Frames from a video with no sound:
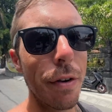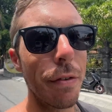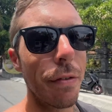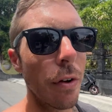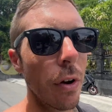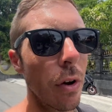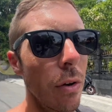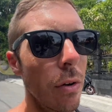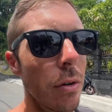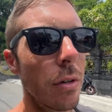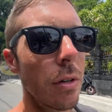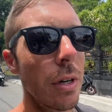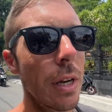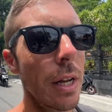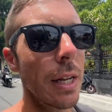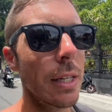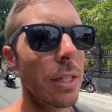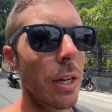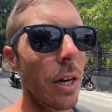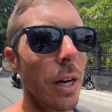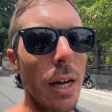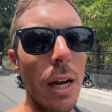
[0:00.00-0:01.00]
phone
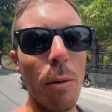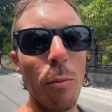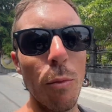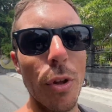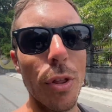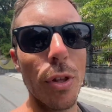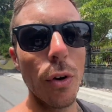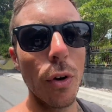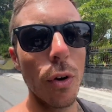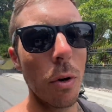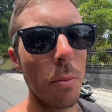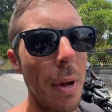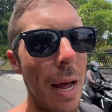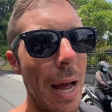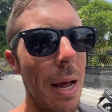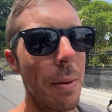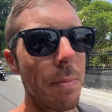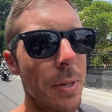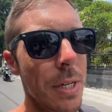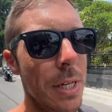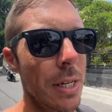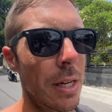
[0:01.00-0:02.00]
is going to come with Google
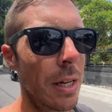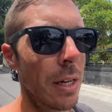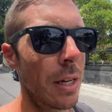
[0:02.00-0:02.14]
Maps.